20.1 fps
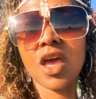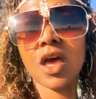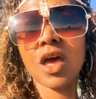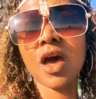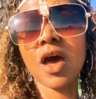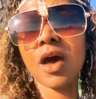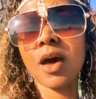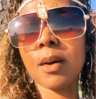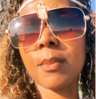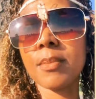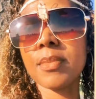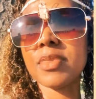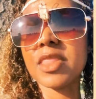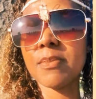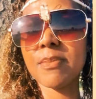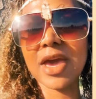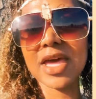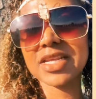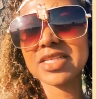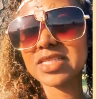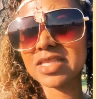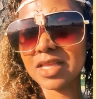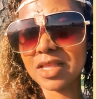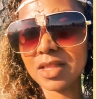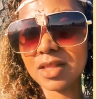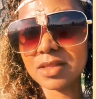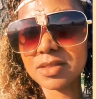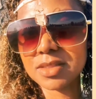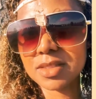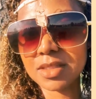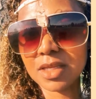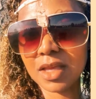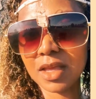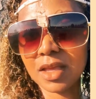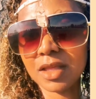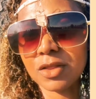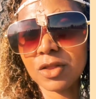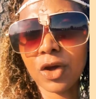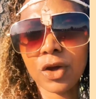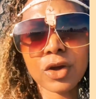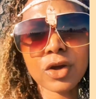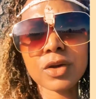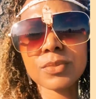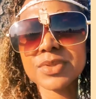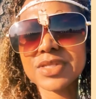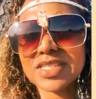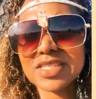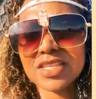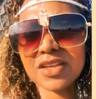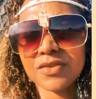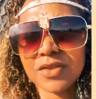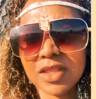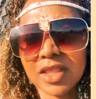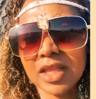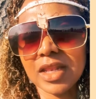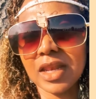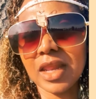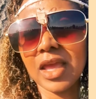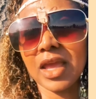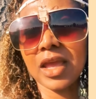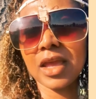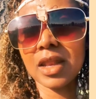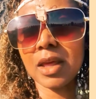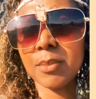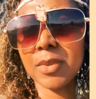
the medicines and herbs and stuff that they need.